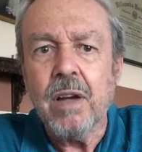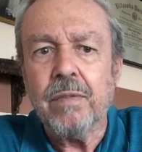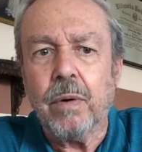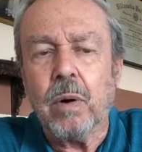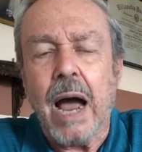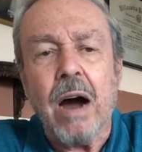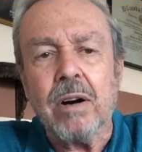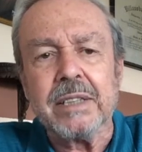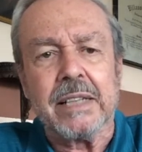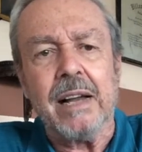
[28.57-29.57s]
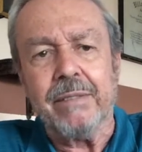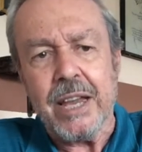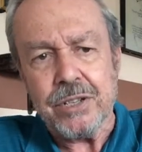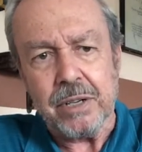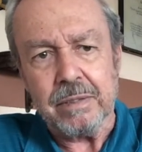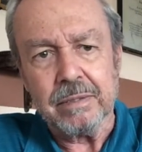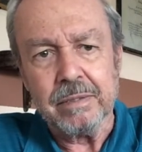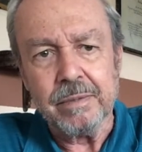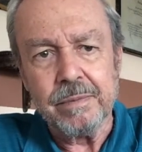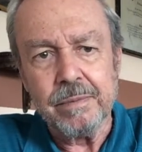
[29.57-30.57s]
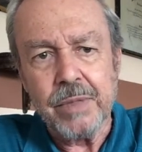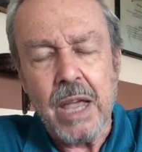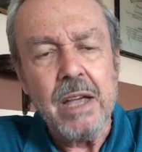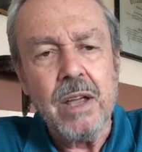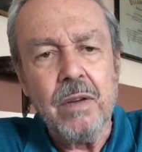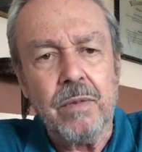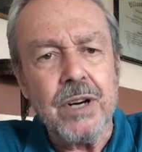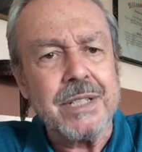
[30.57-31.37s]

for our salvation. Verse